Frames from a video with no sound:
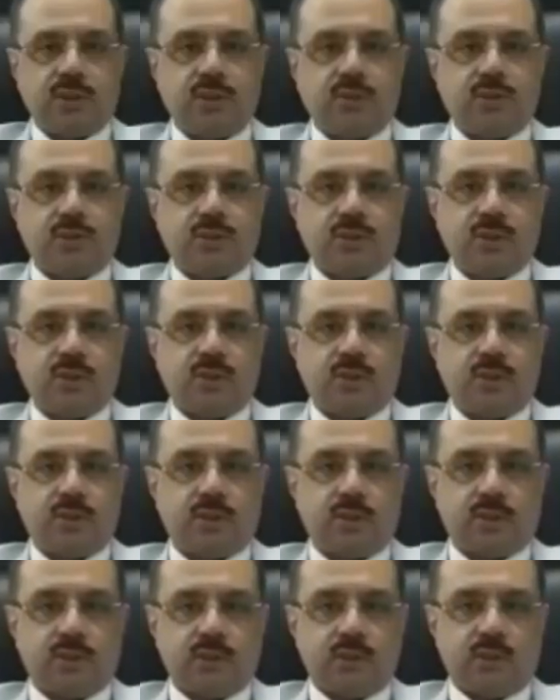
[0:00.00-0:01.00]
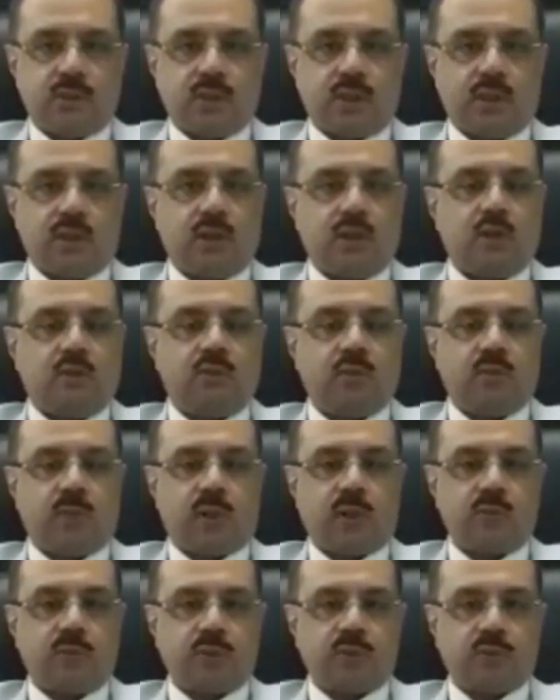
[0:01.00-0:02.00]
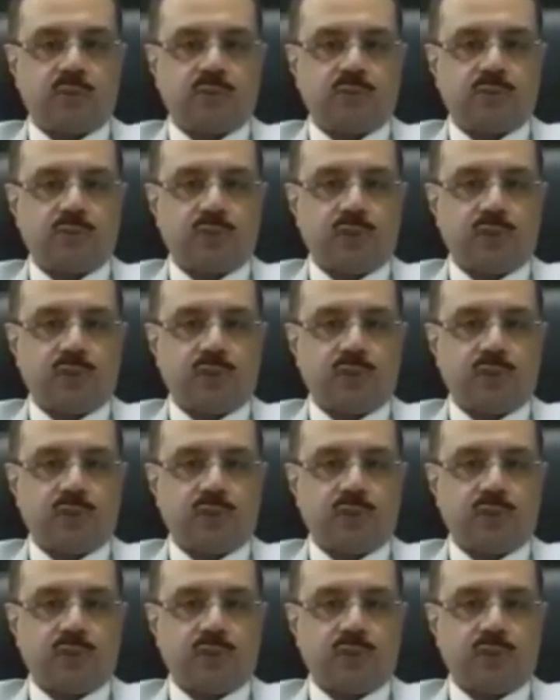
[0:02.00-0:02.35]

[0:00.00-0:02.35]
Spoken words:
Neurosurgeon and Head of Department of